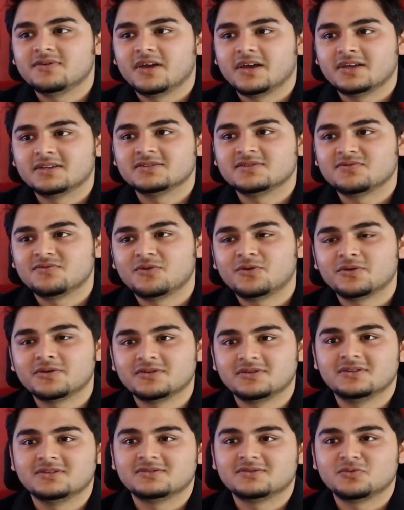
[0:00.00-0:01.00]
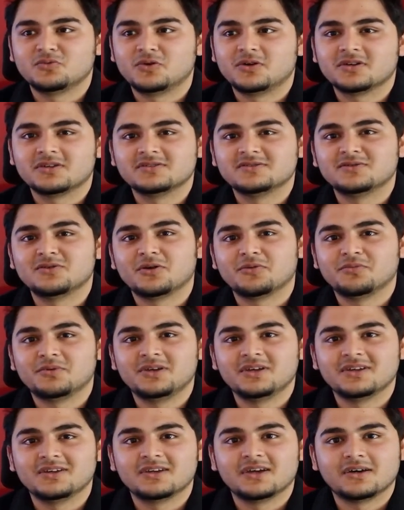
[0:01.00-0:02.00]
Henceforth, this work is not
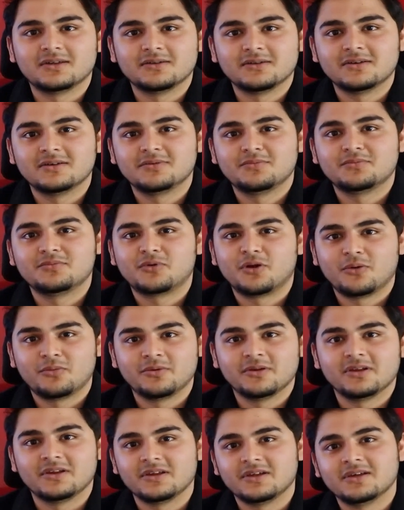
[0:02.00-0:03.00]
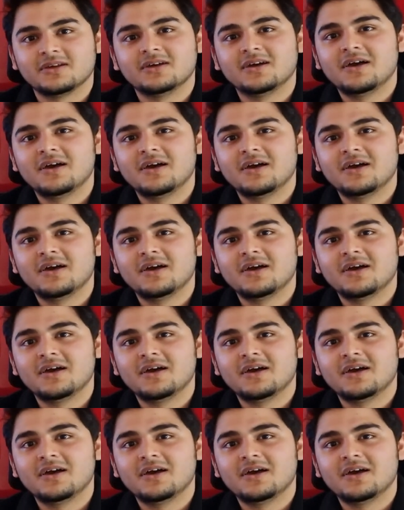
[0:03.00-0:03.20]
being done properly.